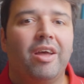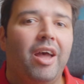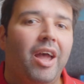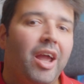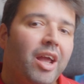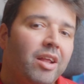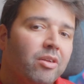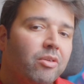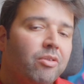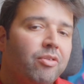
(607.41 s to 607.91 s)

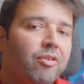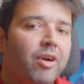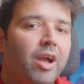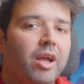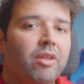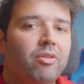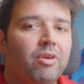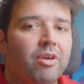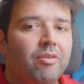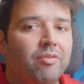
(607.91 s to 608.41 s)
and don't
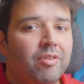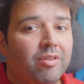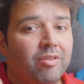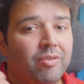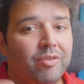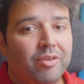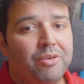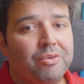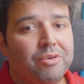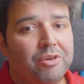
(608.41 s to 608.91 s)
forget to give this
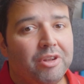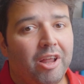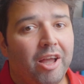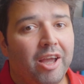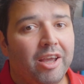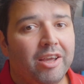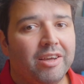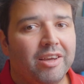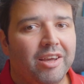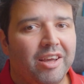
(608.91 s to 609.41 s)
video a
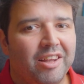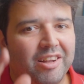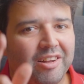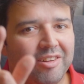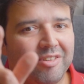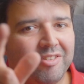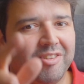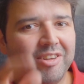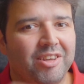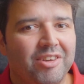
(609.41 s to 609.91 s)
like, and
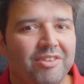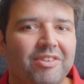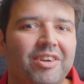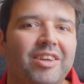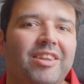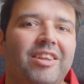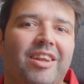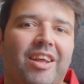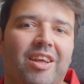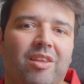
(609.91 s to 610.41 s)
I'll see you
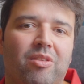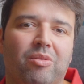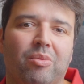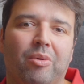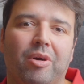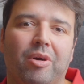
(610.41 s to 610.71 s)
in the next